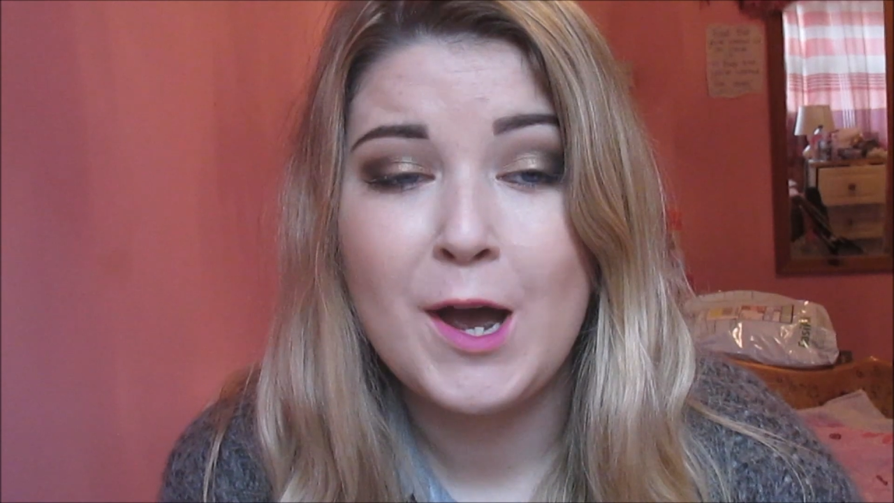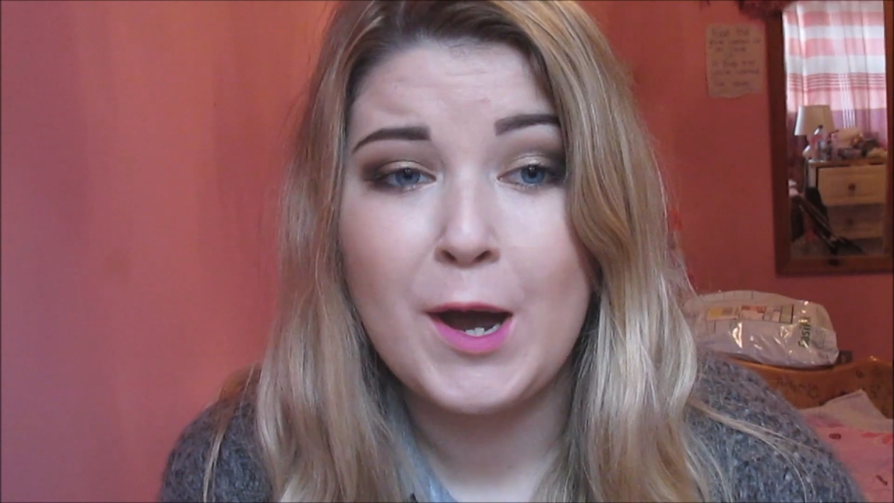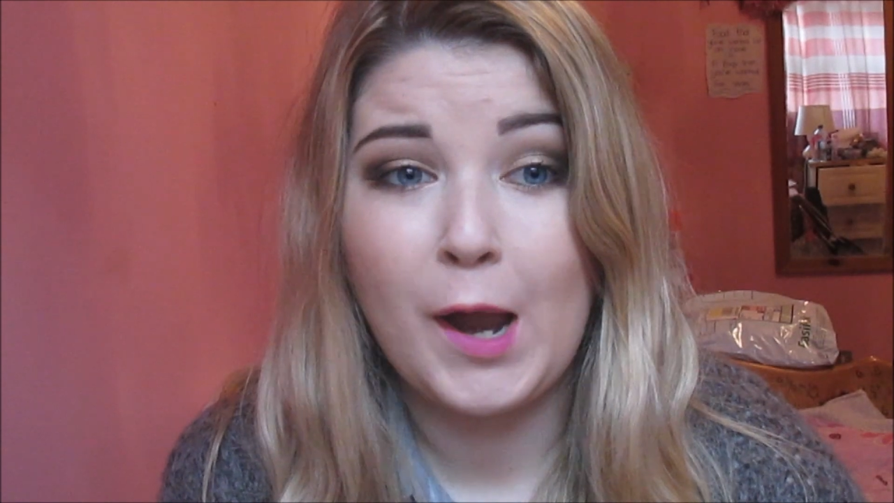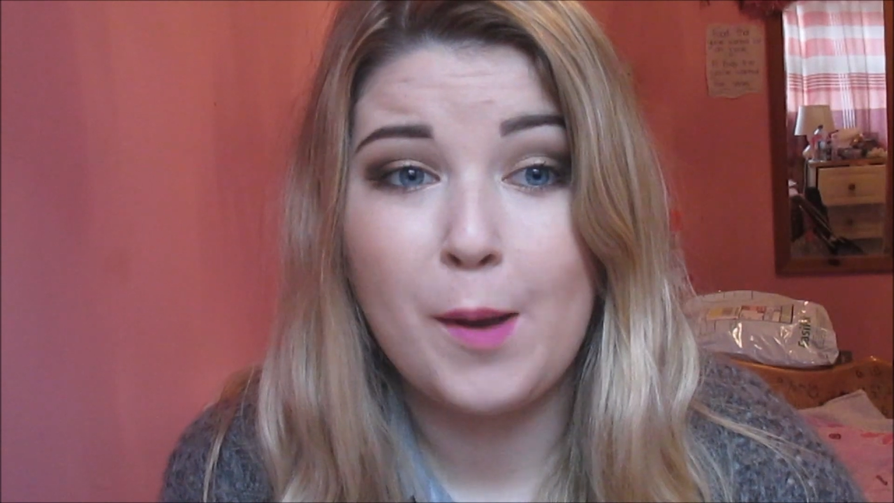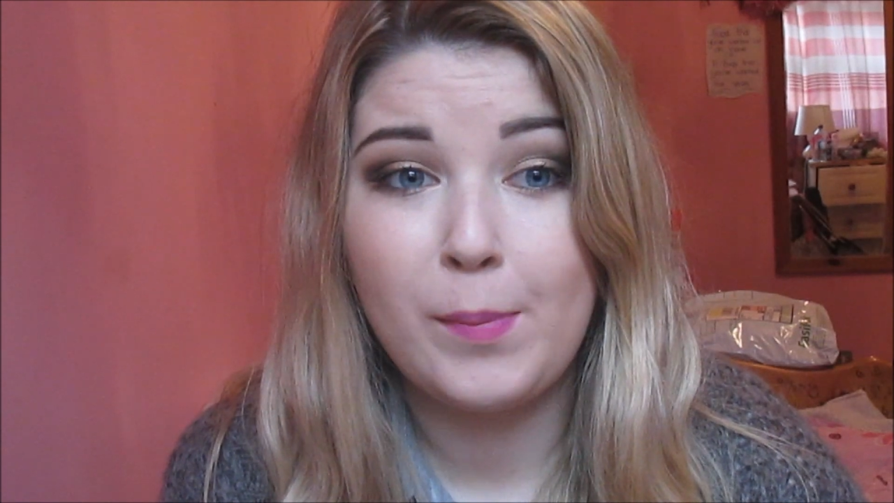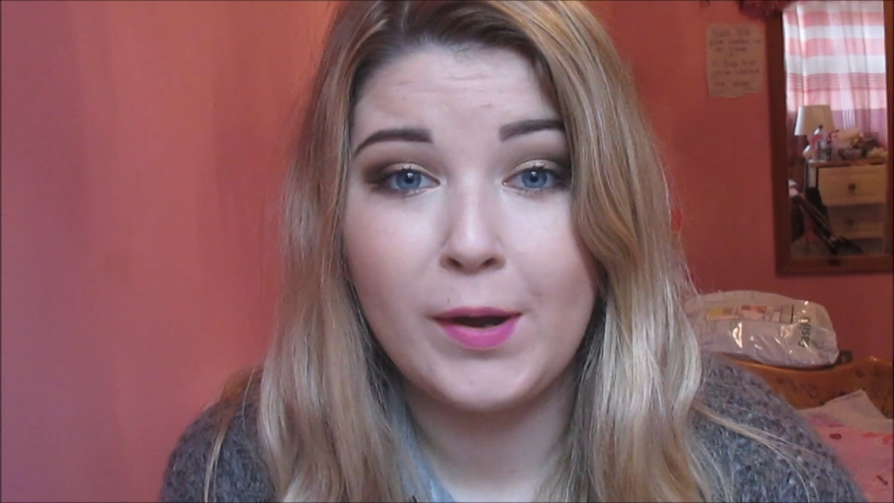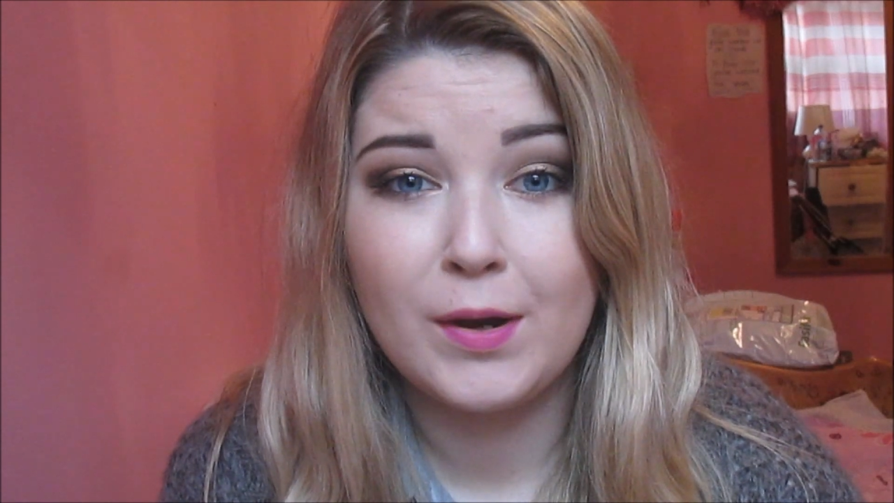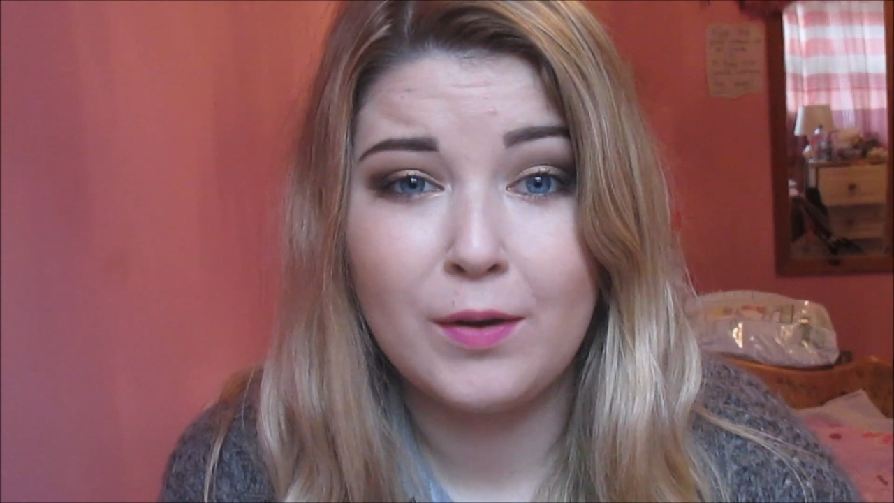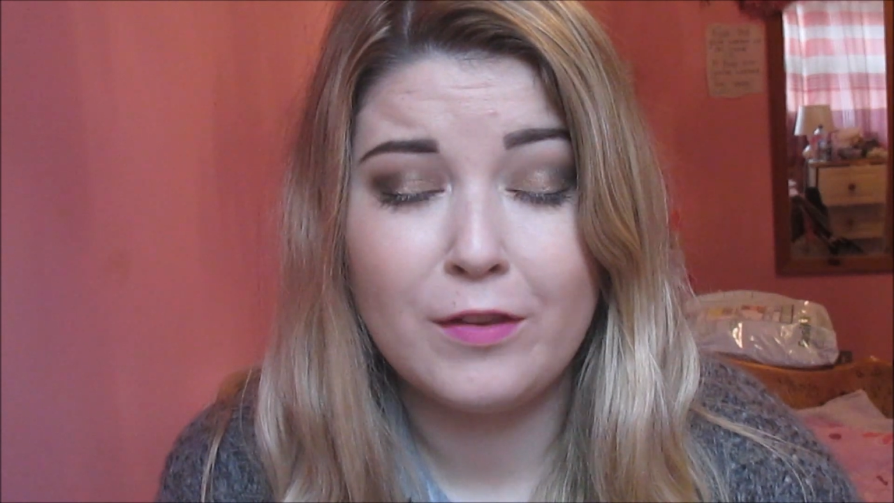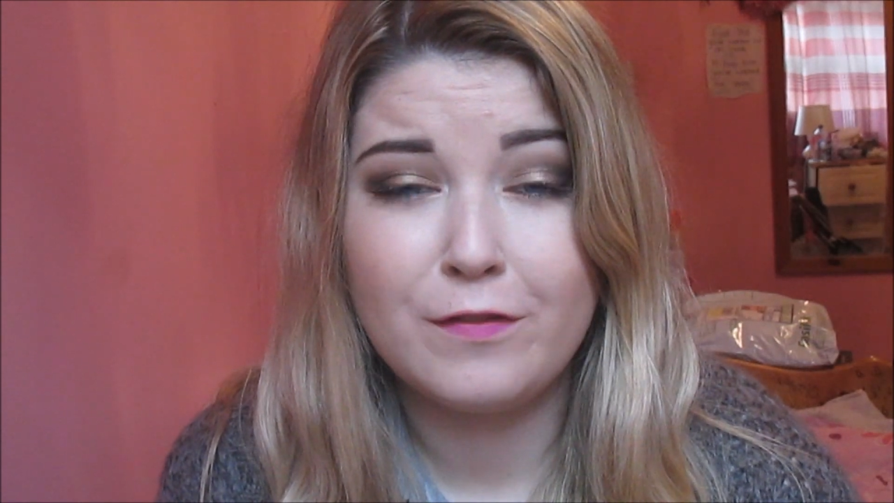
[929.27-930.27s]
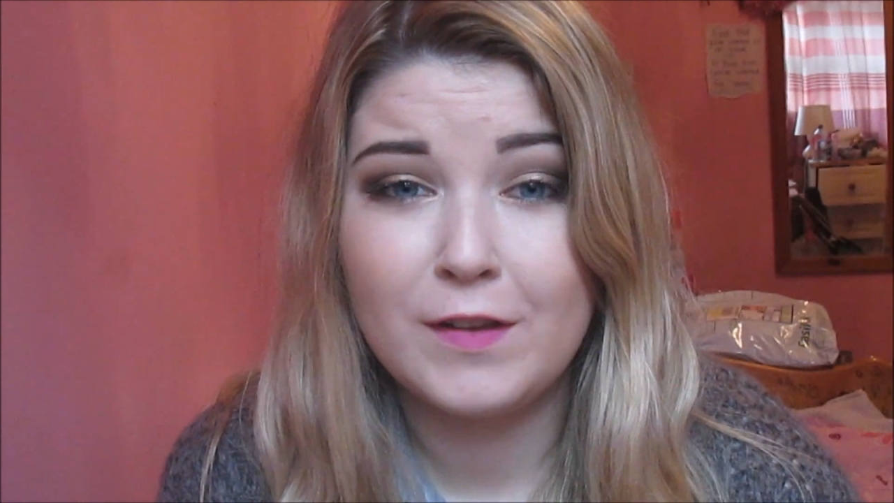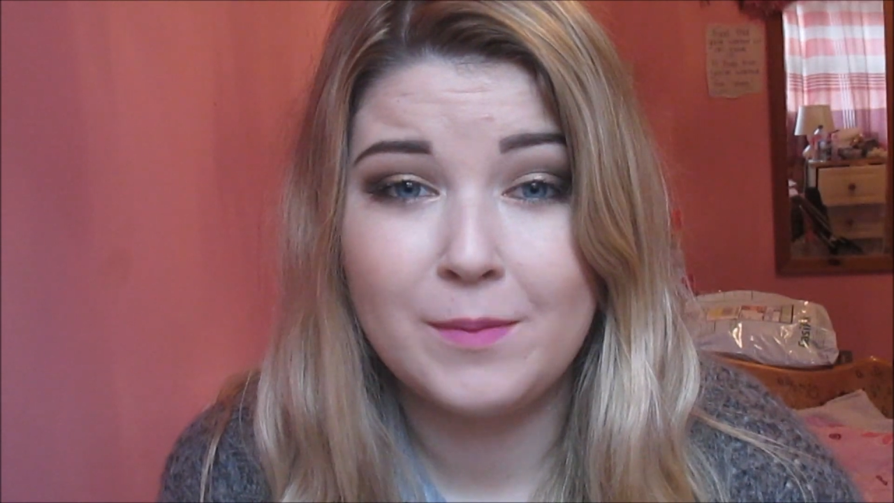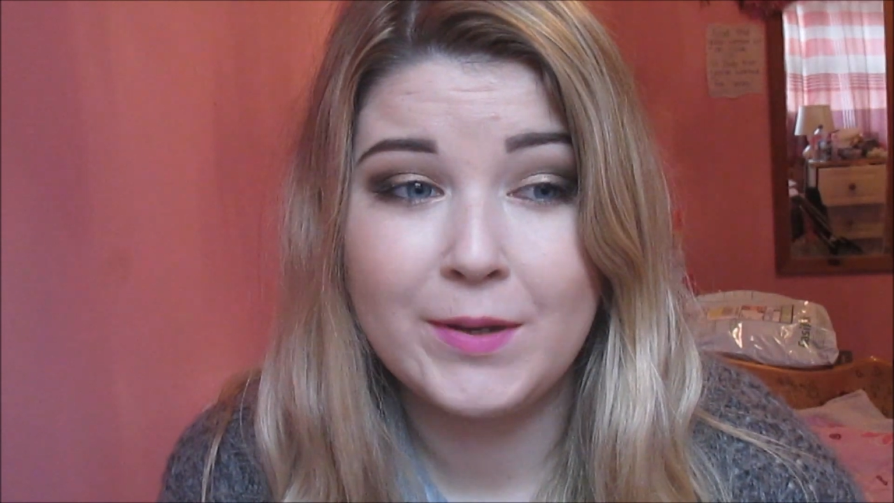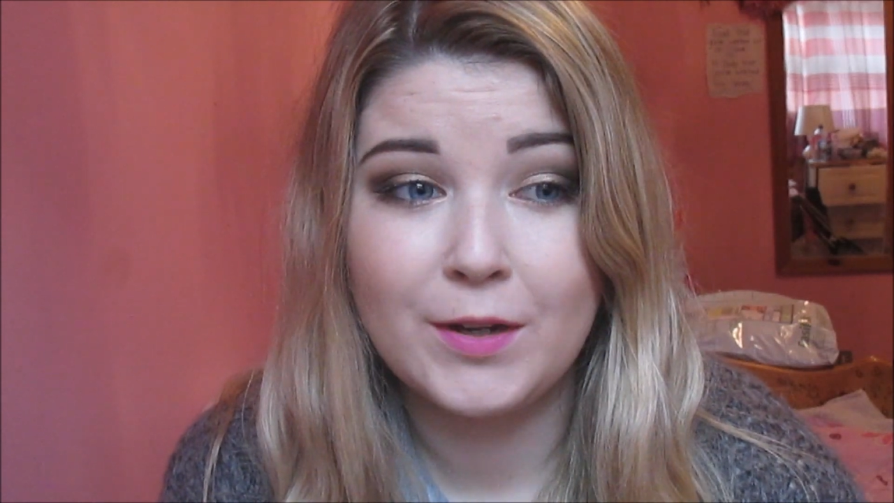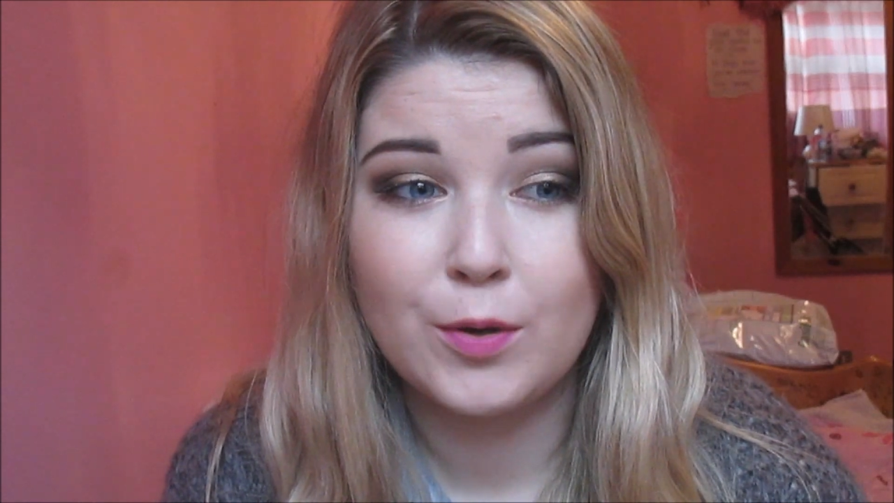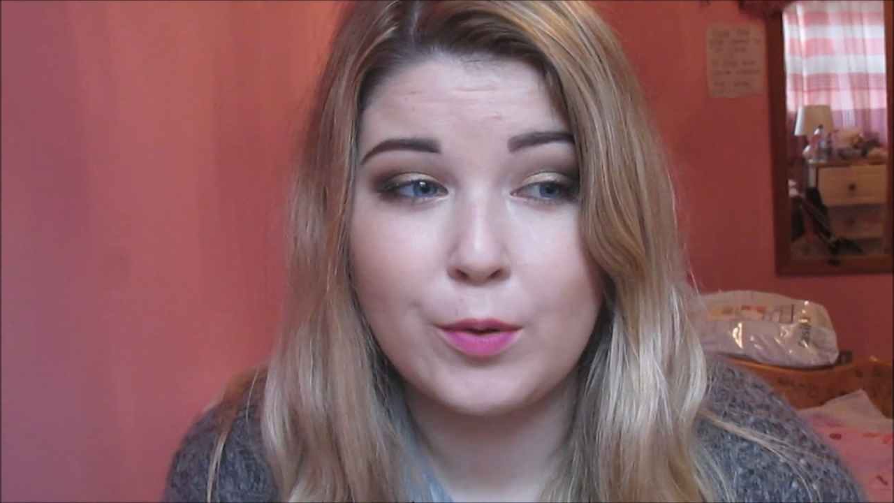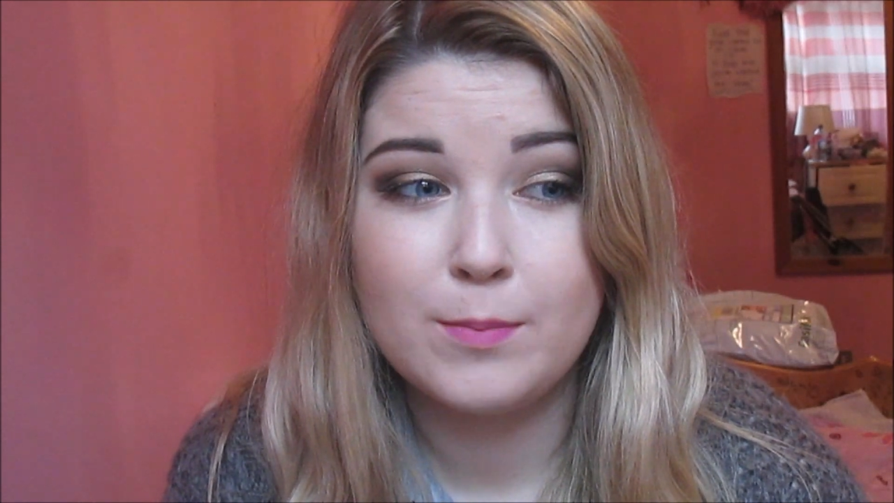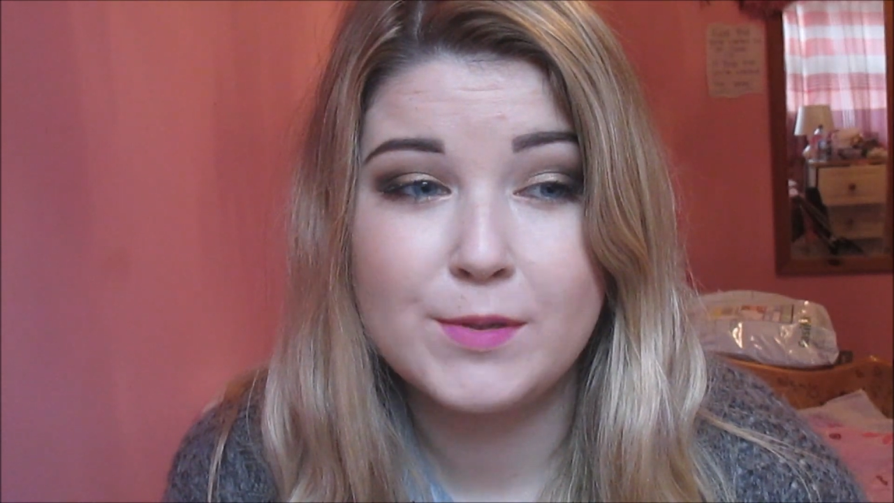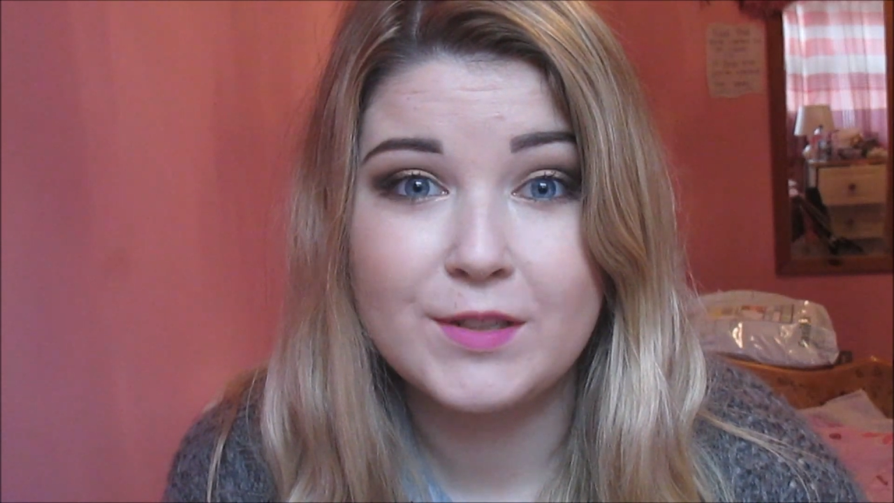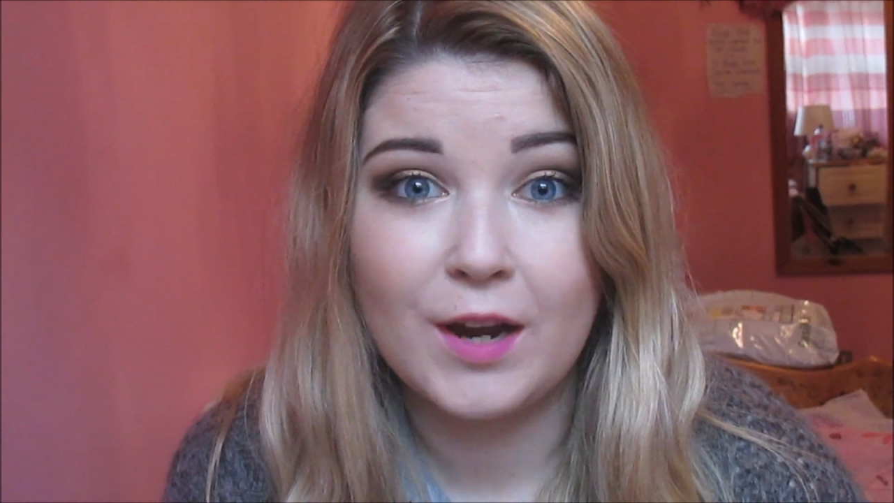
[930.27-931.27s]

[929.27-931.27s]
I would buy all the filming equipment